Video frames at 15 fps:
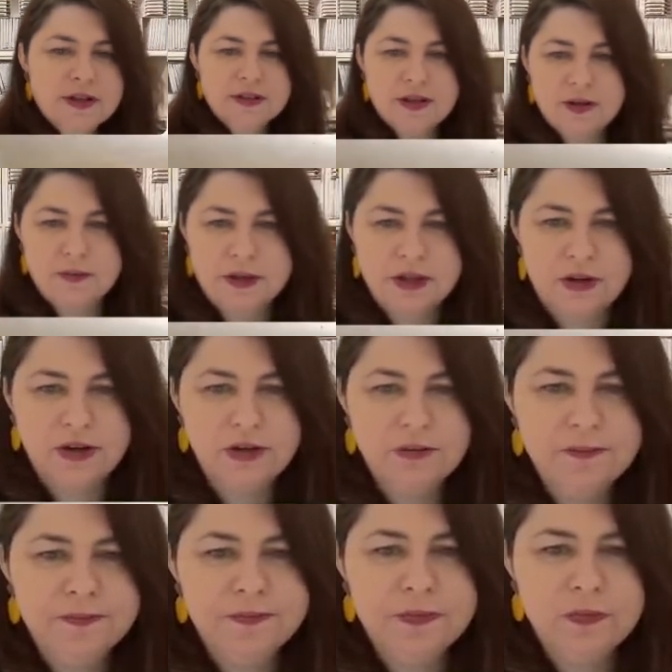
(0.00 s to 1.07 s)
There we go.
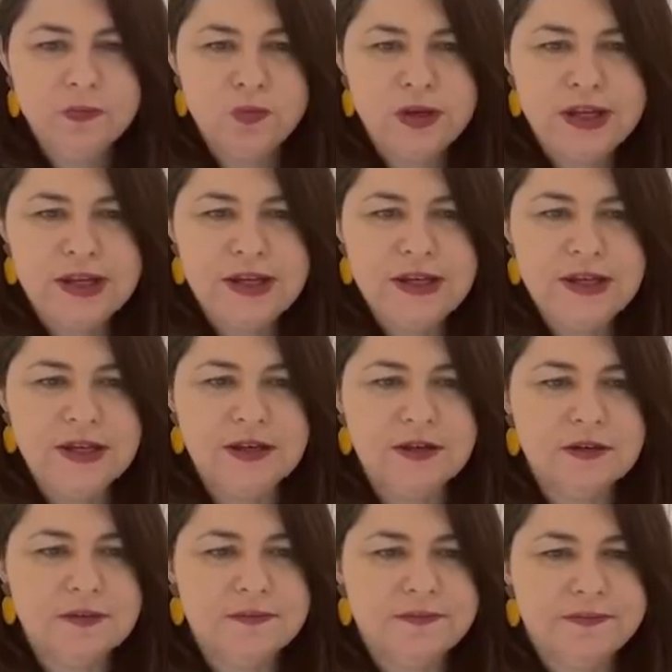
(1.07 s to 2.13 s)
Whee!
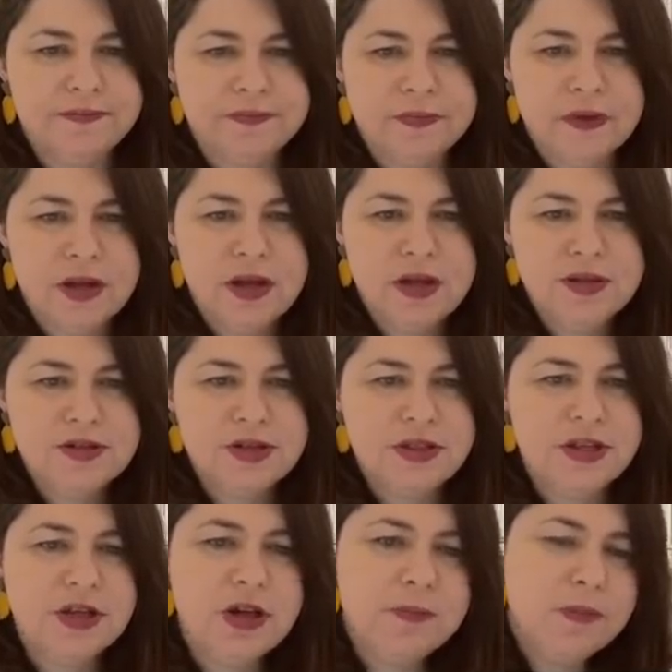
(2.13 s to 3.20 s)
So I
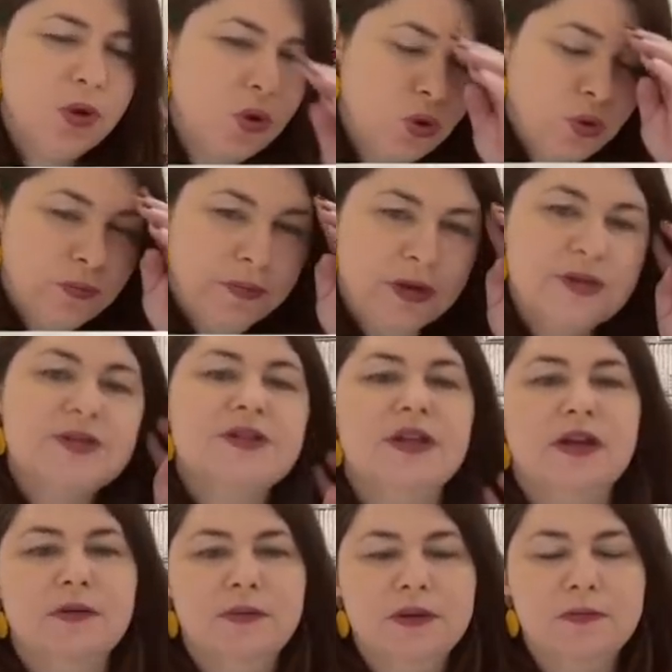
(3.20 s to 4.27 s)
think I'm almost
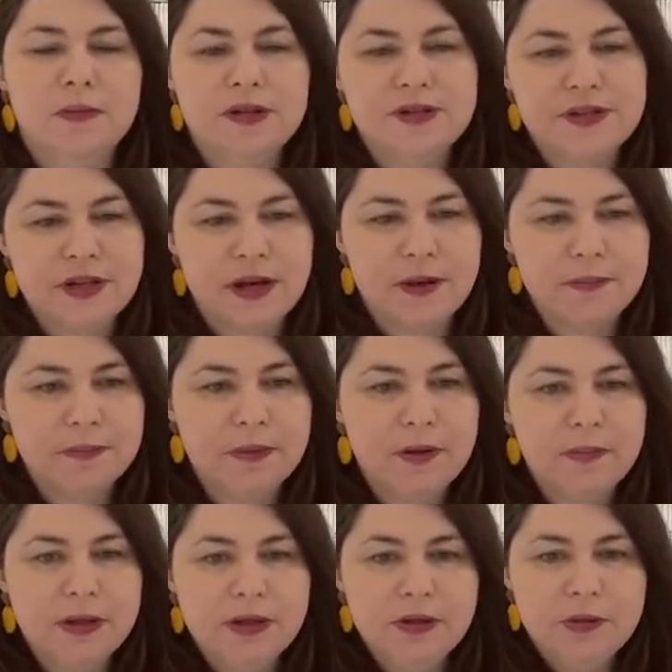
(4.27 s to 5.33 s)
there with my setup.
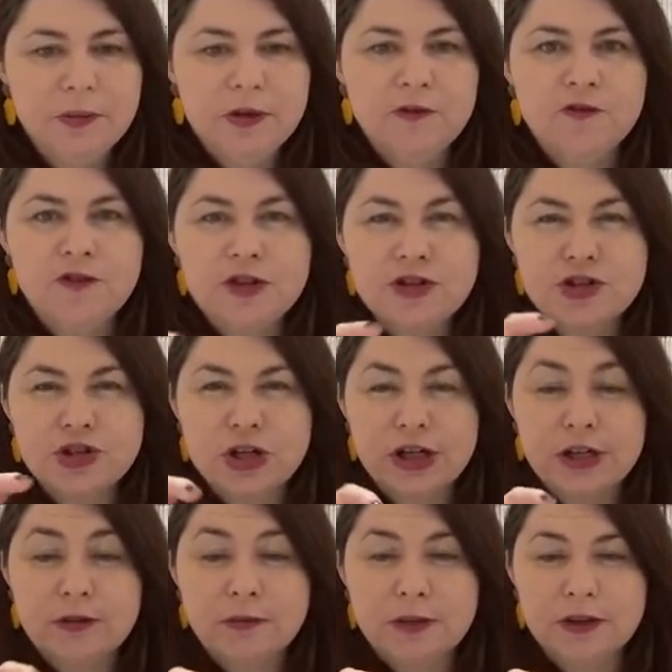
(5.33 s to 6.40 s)
I'm a little bit
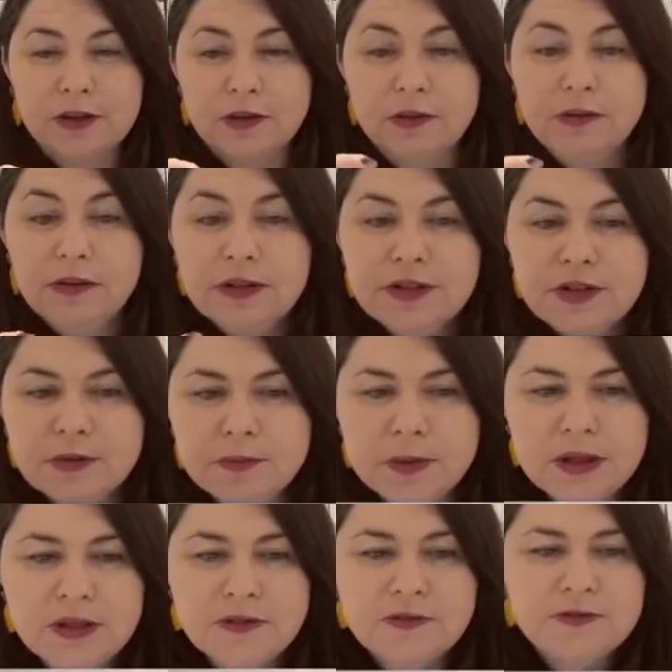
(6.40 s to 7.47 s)
frustrated with a little
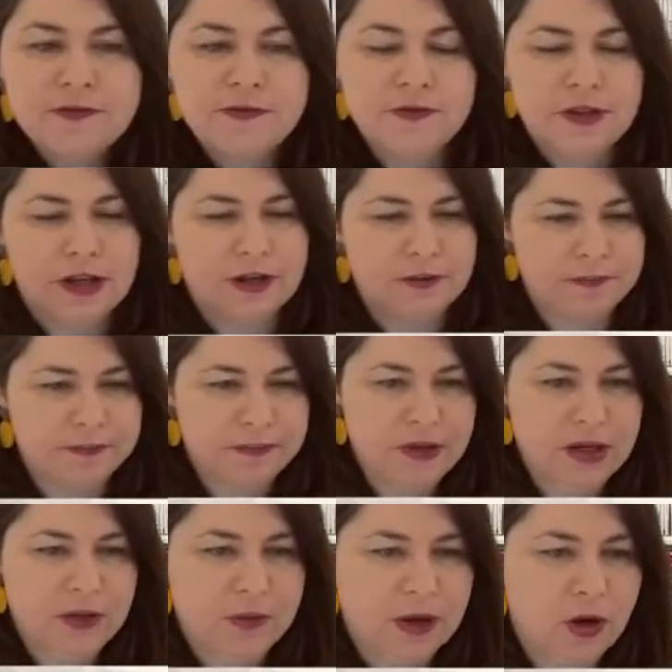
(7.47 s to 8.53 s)
bit of, yeah.
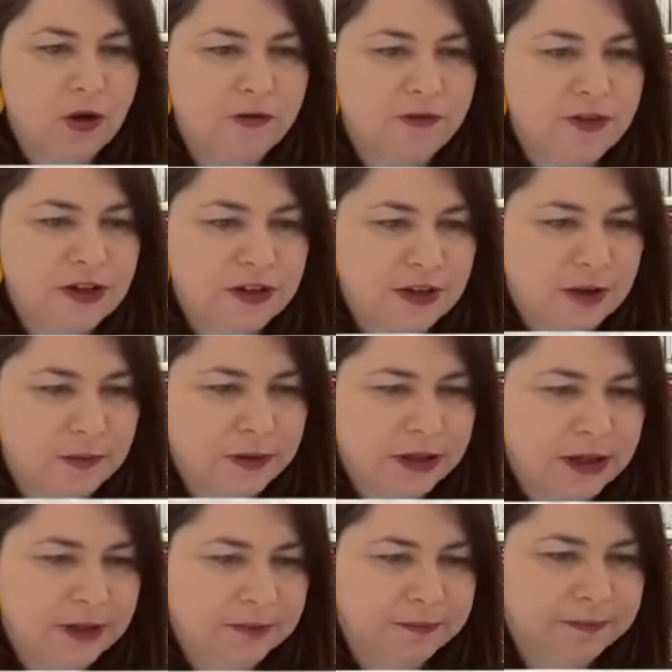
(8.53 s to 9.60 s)
Anyway, I'll figure that one
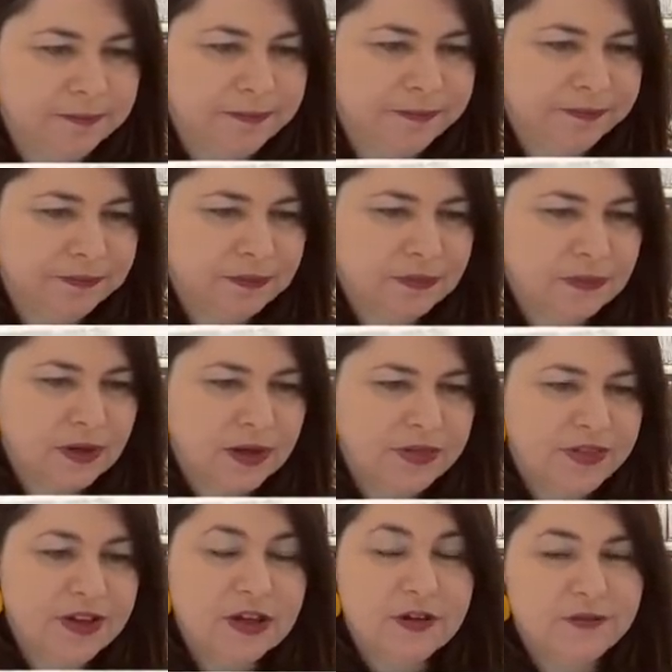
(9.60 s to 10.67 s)
out. I
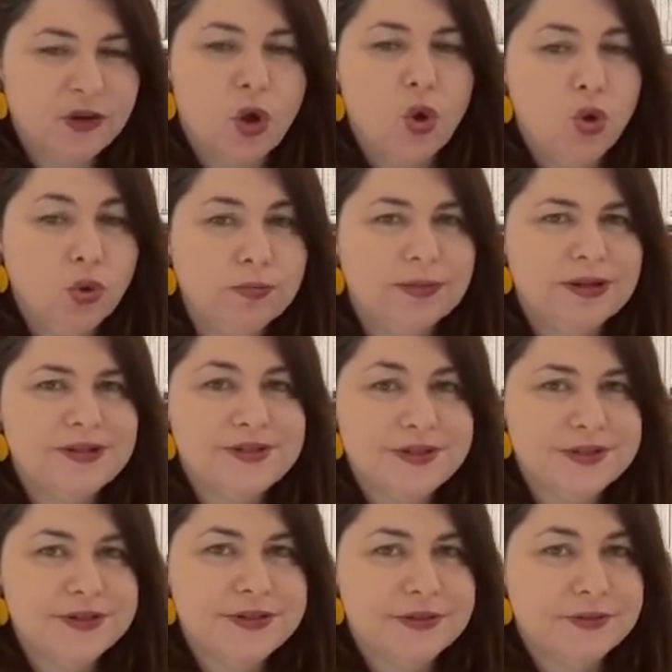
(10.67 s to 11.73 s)
think I've
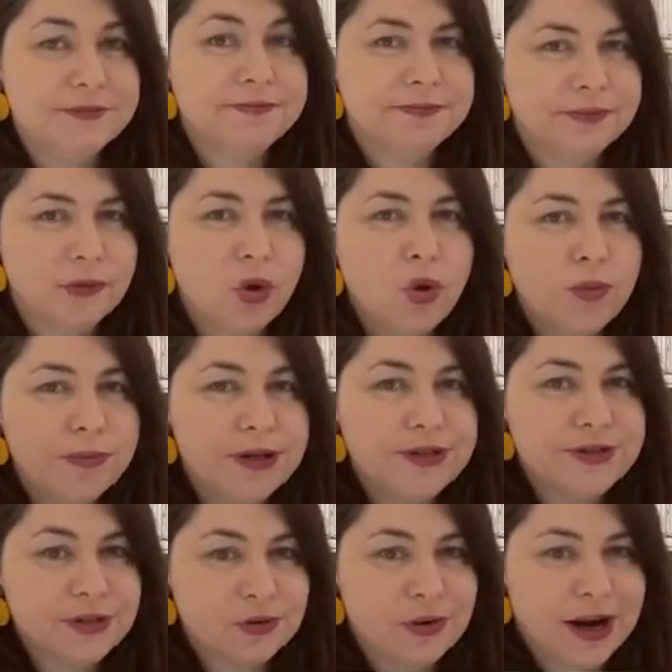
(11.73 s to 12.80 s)
almost
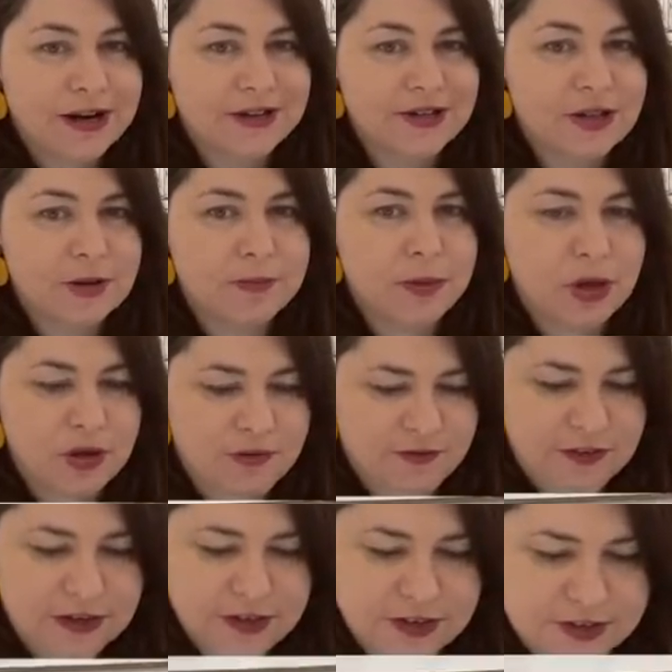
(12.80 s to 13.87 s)
cracked the
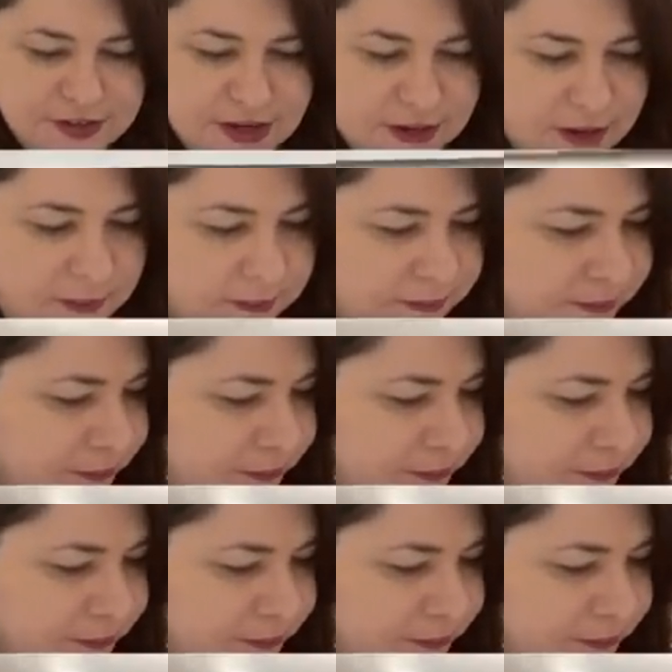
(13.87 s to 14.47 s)
perfect setup.